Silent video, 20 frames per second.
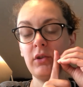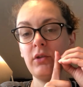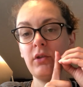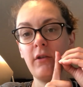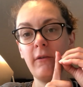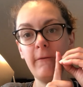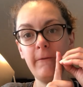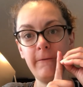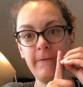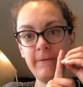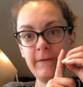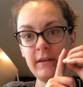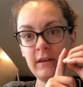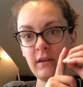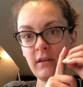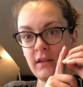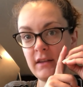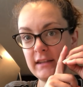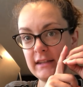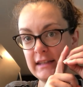you don't
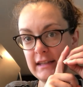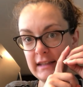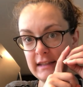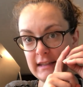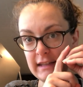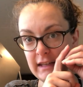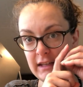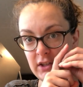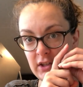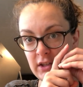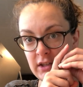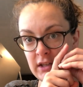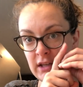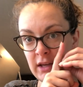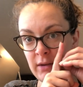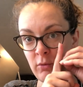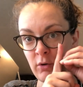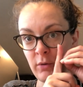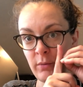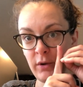feel the sensations
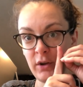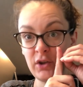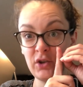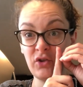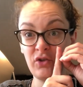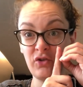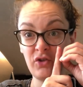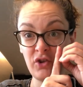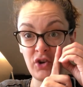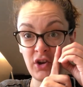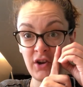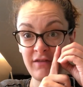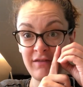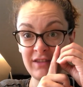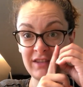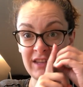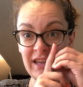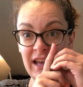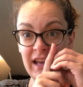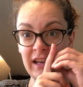anymore because your nerve
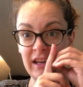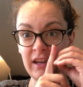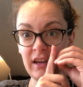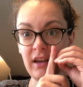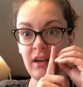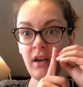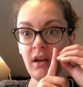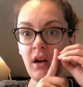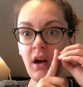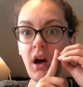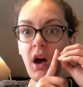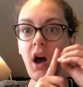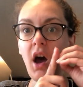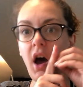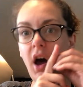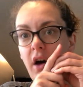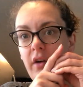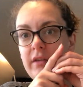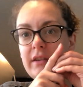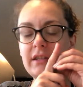is like,
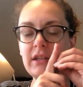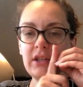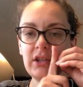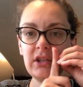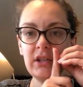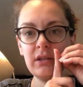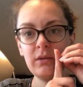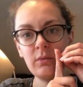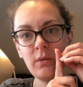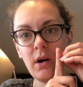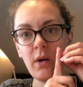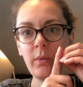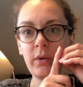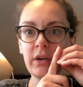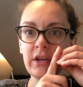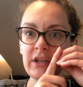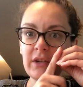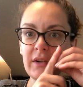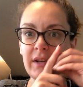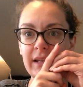oh, this is just what
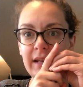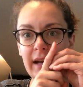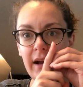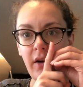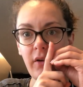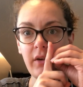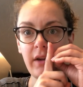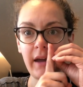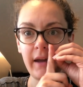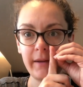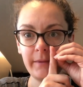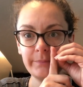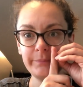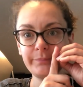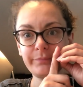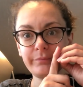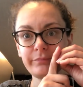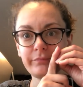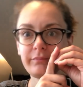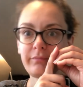we're doing now, okay?
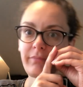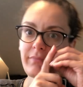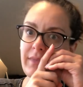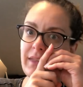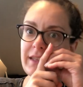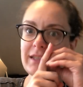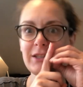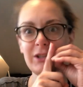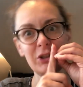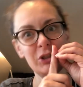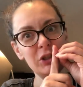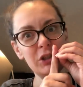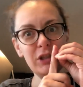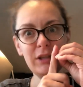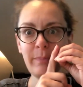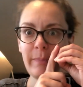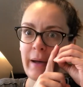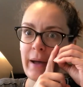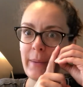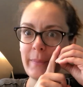It's
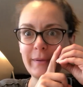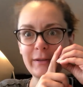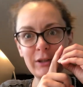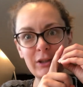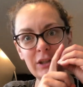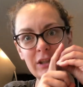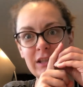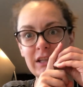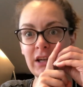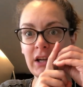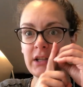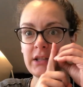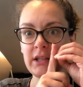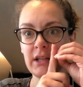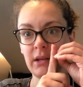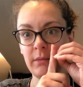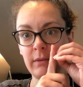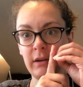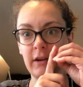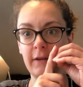just a bump. It's just here. It's
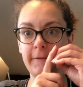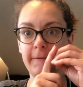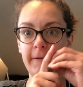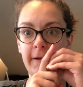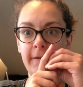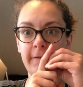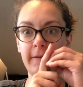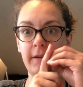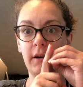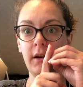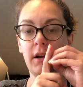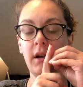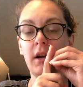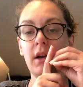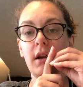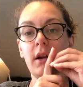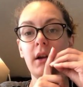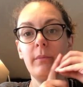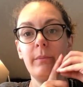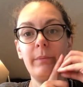going to be here forever.
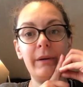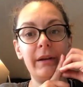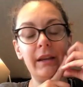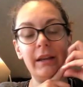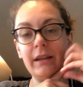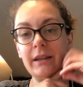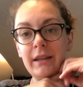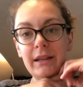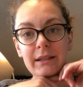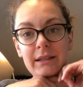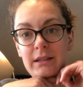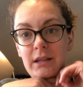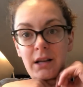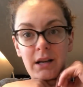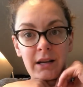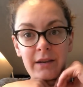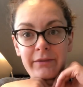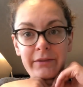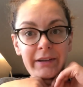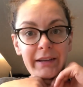But that's
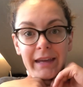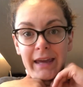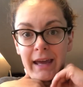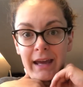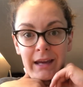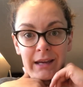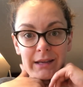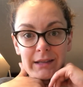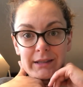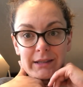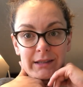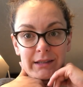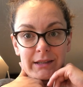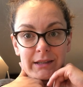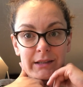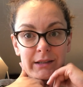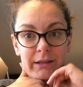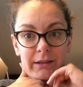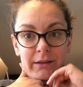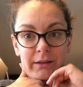not every
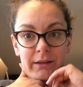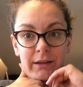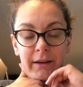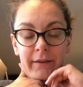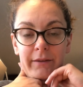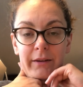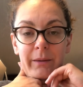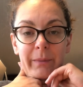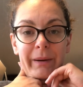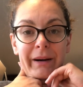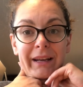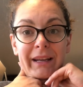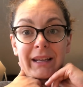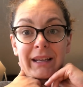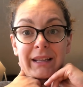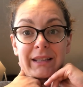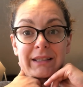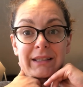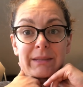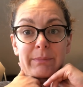case.
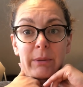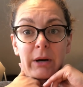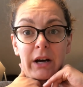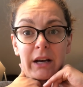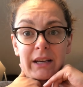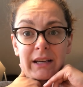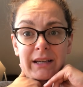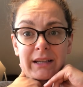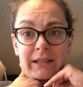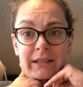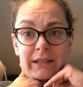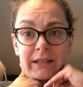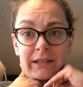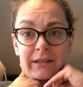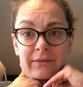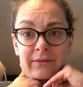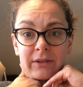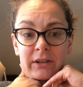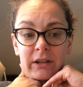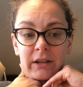Everybody's body is
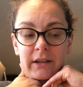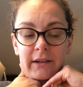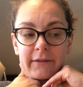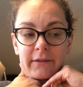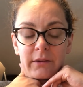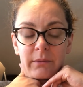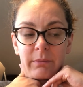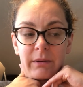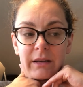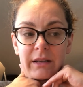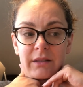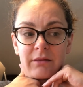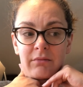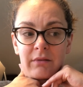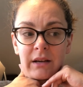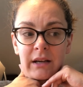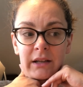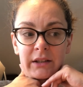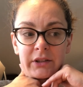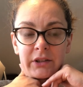different. Everybody's
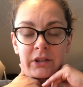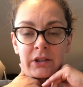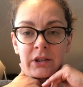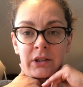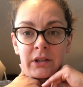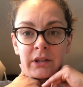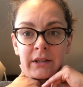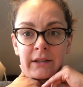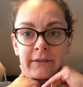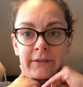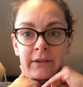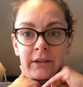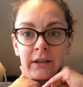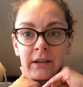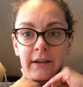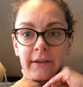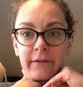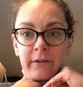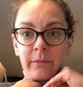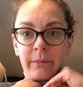reactions are
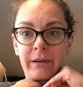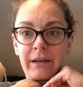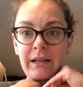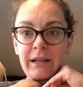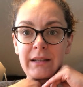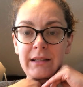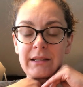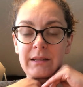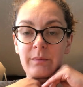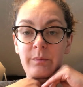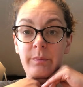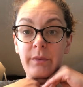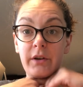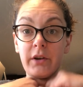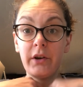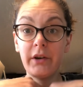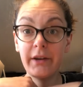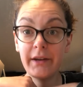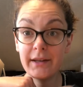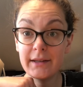different. Everybody
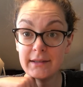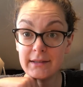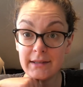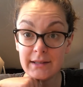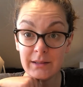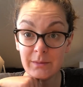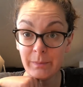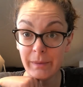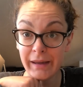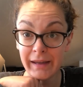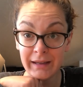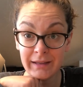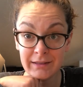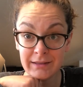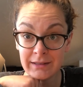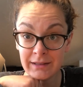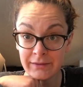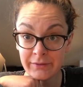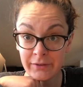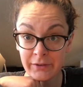experiences
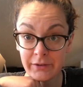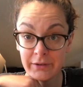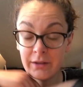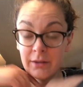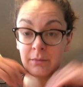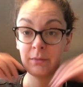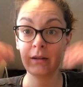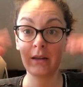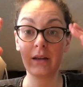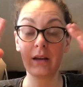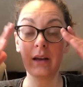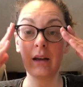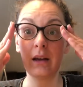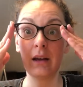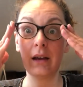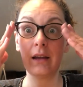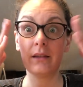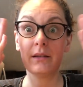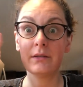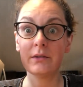pain differently. I mean,
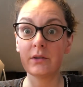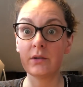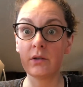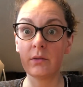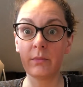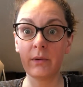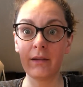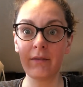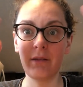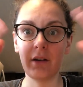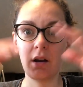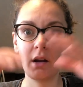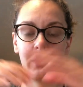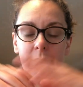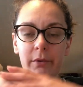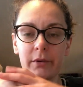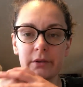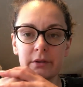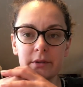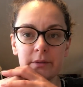God, there's so many
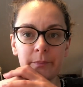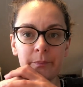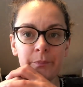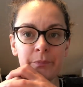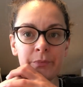variables.